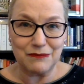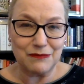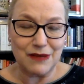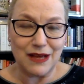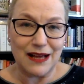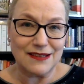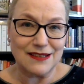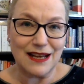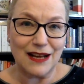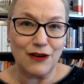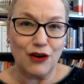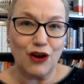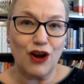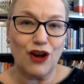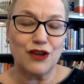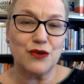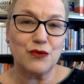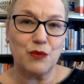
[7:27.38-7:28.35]
as I
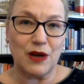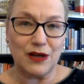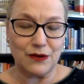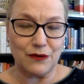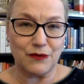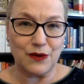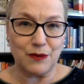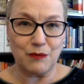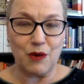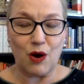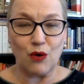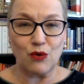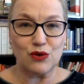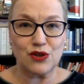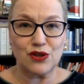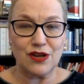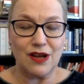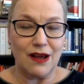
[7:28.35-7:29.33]
learned, one of the
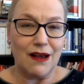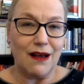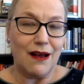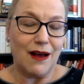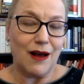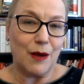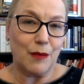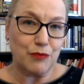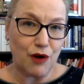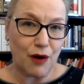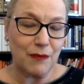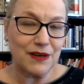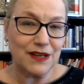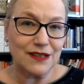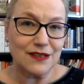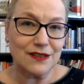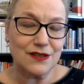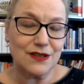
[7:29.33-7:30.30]
most uh,
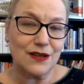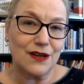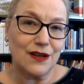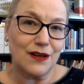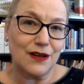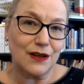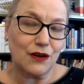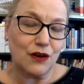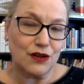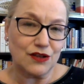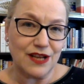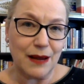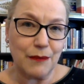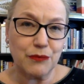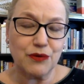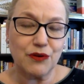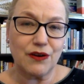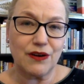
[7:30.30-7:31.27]
prominent uh,
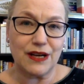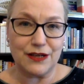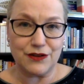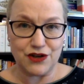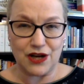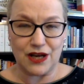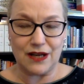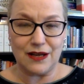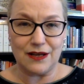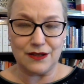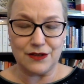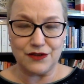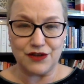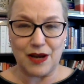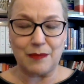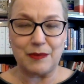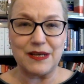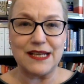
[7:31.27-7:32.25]
contemporary chi- uh,
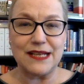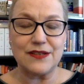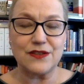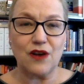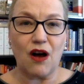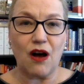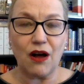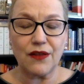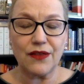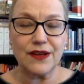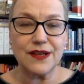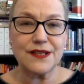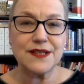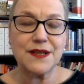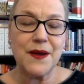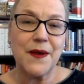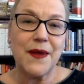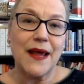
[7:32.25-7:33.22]
Japanese
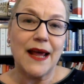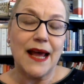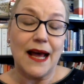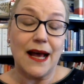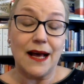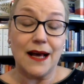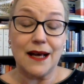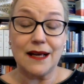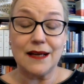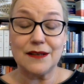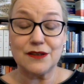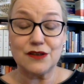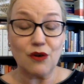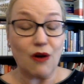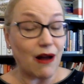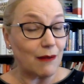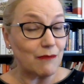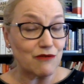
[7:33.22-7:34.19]
authors. Uh,
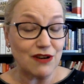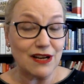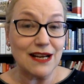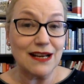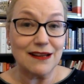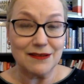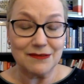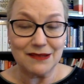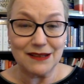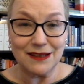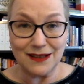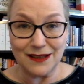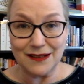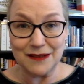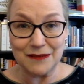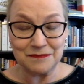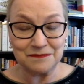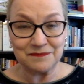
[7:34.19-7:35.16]
so I'm really
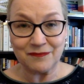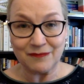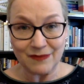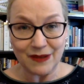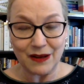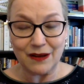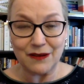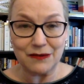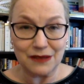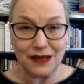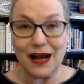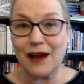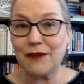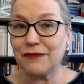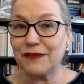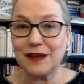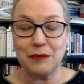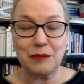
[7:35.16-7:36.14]
uh, I
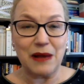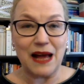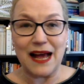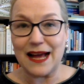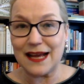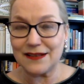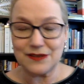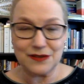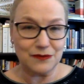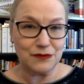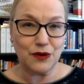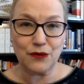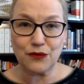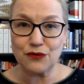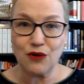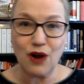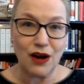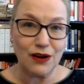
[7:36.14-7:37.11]
feel bad.
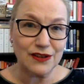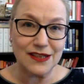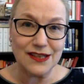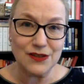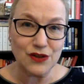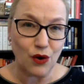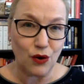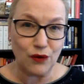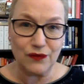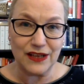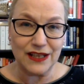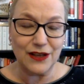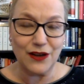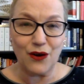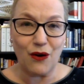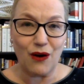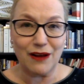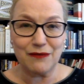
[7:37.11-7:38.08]
Throughout this whole
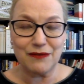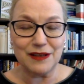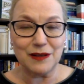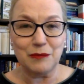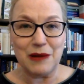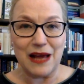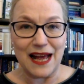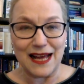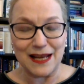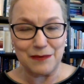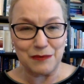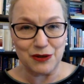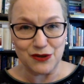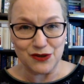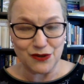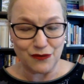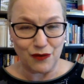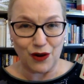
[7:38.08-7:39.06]
video, I feel bad
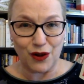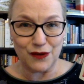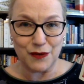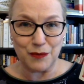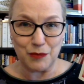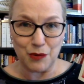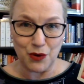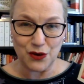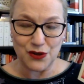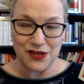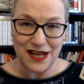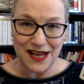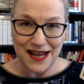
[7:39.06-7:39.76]
because of all the books